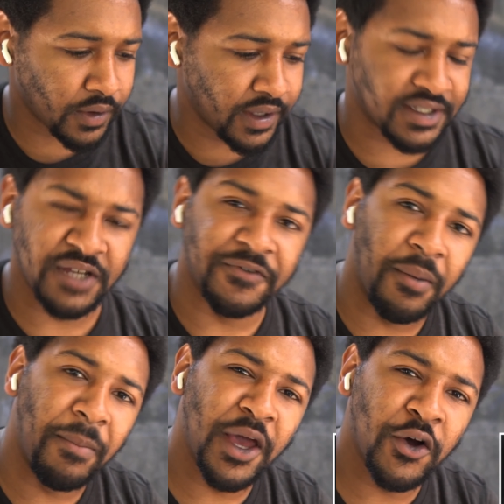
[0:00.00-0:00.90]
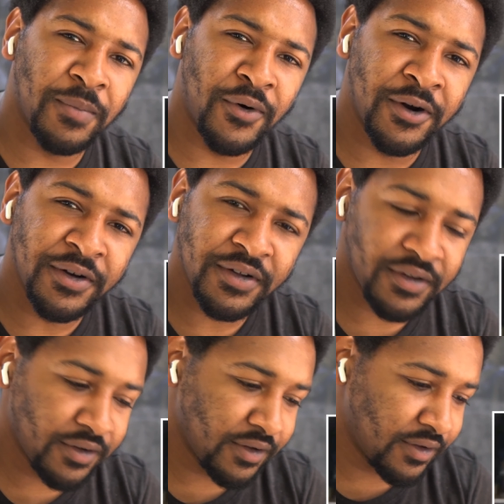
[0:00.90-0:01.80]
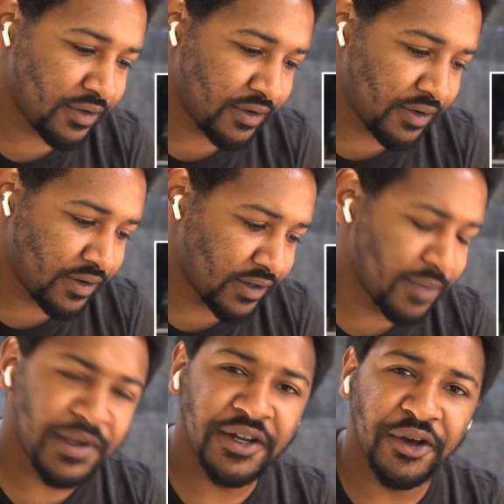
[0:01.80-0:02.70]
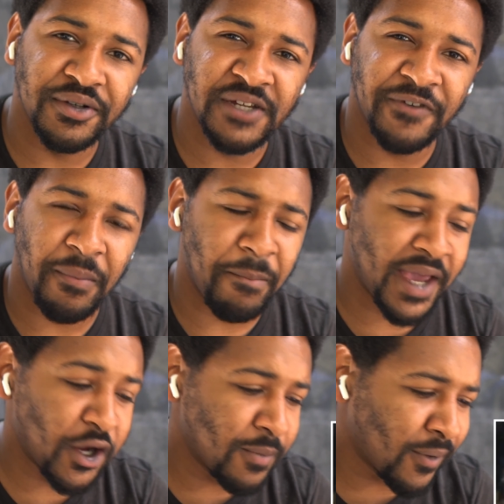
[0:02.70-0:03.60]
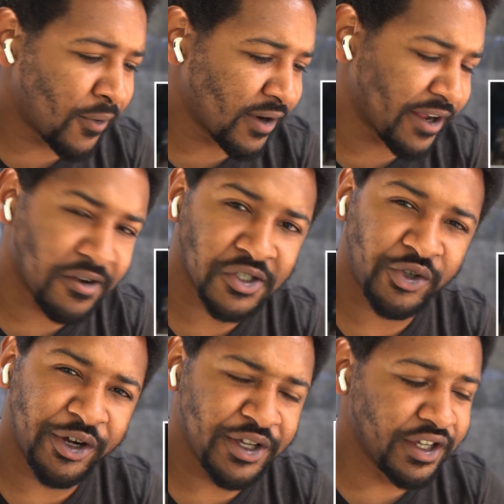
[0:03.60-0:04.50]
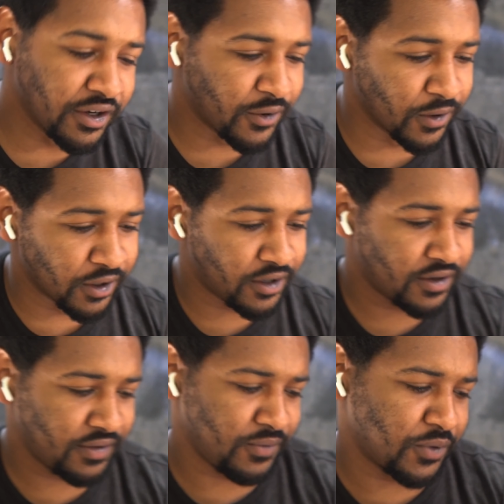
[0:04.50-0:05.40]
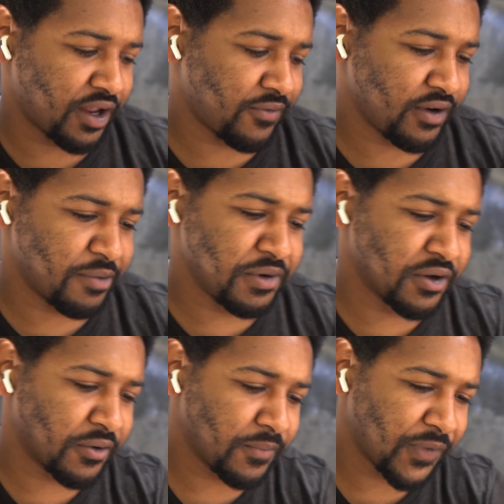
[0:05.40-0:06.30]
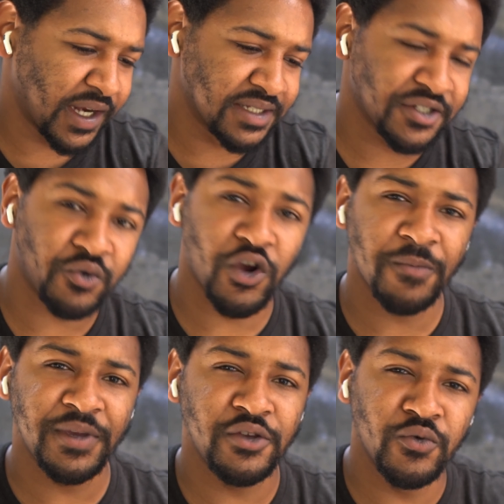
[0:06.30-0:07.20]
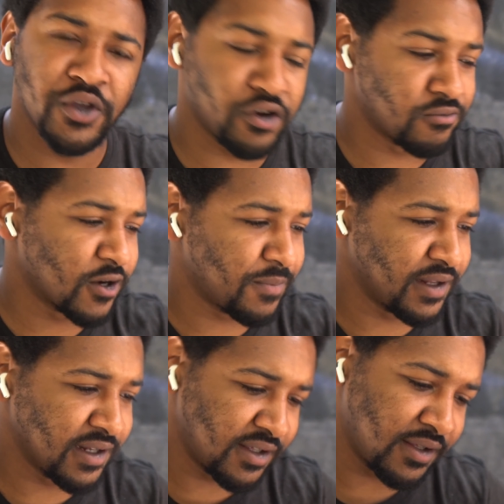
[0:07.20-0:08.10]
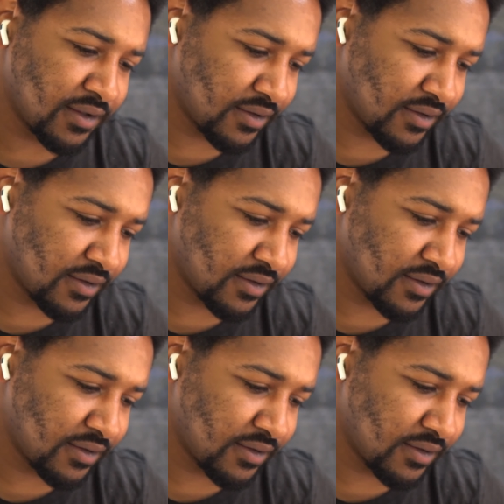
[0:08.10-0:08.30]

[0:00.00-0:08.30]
Is he from Melbourne? Let me know. Is he from Melbourne, like Australia or whatever? Let me know. And is this rugby union or rugby league?